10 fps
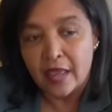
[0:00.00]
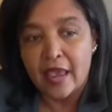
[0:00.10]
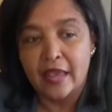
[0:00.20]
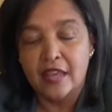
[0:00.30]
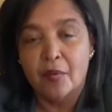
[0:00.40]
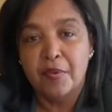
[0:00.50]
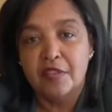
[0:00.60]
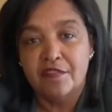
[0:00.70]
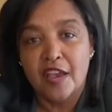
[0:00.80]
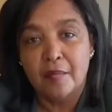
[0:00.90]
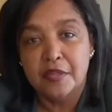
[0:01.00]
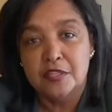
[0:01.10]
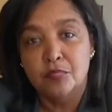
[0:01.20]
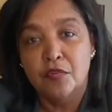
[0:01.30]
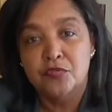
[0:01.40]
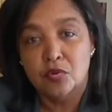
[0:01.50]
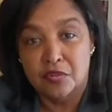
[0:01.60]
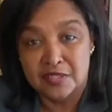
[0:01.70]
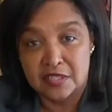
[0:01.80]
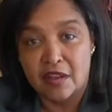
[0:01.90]
and helping the families move
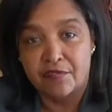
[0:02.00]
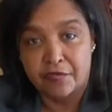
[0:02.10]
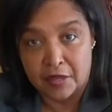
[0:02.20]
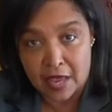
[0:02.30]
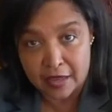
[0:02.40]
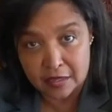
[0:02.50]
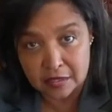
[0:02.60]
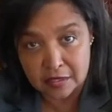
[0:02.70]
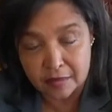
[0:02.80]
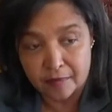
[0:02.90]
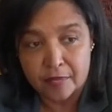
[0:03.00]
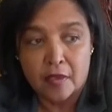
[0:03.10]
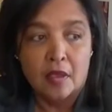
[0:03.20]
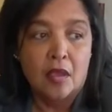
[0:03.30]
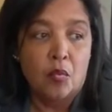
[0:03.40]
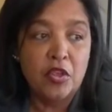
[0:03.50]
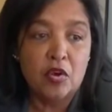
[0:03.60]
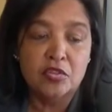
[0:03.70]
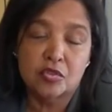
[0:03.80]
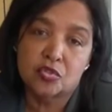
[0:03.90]
towards self-reliance. We
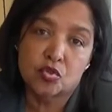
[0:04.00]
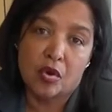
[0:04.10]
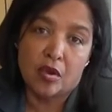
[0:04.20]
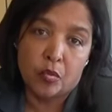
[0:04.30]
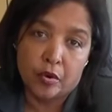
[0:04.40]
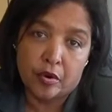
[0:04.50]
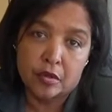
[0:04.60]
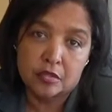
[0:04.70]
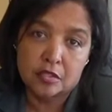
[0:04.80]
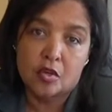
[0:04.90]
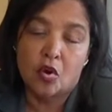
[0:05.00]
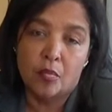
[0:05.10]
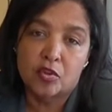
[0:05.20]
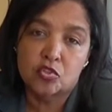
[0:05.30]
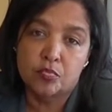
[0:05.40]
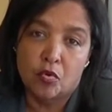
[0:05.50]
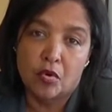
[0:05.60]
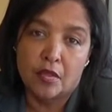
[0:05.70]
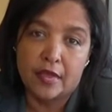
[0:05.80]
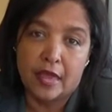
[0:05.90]
also saw our work to go much
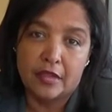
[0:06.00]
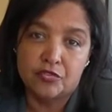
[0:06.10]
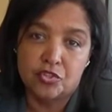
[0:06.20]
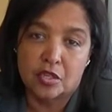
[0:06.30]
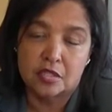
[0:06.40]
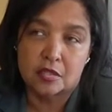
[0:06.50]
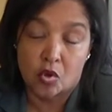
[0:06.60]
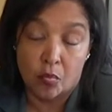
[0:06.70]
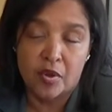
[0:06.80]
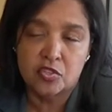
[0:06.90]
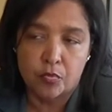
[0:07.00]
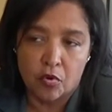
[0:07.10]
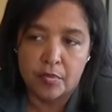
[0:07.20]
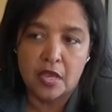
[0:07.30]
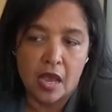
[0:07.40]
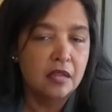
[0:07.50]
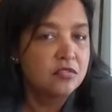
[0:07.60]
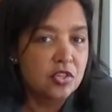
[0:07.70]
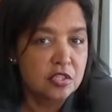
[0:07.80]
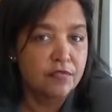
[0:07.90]
more beyond
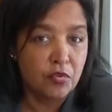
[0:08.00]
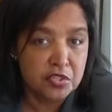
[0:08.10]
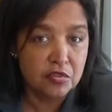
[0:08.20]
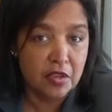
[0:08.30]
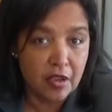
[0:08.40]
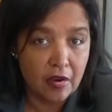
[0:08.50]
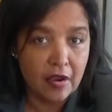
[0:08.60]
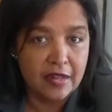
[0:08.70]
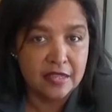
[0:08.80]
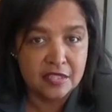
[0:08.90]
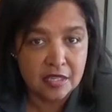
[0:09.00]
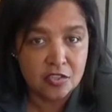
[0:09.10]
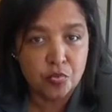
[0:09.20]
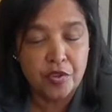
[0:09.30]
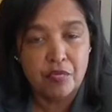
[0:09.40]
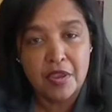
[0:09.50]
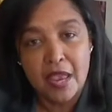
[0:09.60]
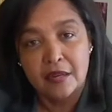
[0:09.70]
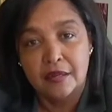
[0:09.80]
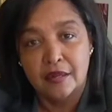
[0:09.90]
just foster care. And as such, we
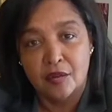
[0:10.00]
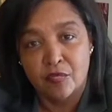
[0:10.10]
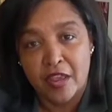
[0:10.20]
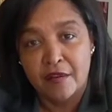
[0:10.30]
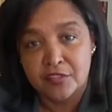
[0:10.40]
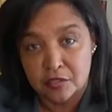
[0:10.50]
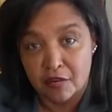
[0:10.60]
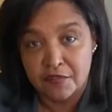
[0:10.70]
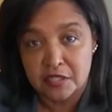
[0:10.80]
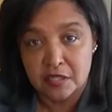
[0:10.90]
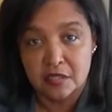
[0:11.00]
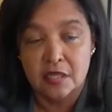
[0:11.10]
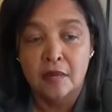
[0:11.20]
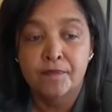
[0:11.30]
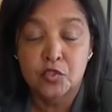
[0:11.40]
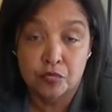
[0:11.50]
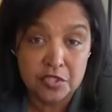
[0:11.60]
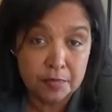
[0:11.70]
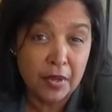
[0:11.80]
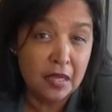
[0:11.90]
created an array of services to
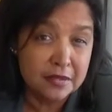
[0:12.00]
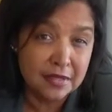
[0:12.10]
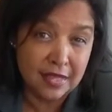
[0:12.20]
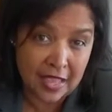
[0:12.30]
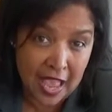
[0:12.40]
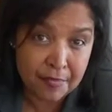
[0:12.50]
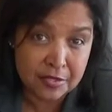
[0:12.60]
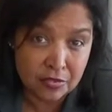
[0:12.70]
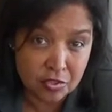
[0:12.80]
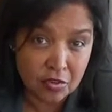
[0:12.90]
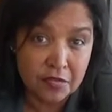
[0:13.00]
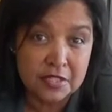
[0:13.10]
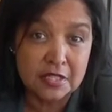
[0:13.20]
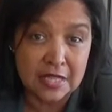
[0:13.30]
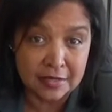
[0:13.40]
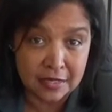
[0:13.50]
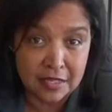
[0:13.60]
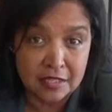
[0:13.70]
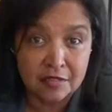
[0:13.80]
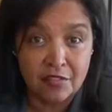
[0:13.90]
respond to the gaps in services and the
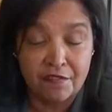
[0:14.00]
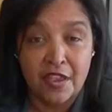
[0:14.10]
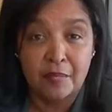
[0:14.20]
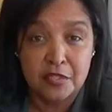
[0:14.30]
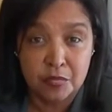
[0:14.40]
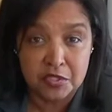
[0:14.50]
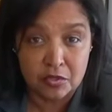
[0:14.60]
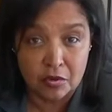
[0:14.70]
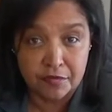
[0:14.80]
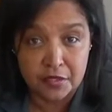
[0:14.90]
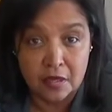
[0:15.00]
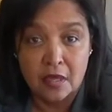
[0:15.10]
needs of the families we served.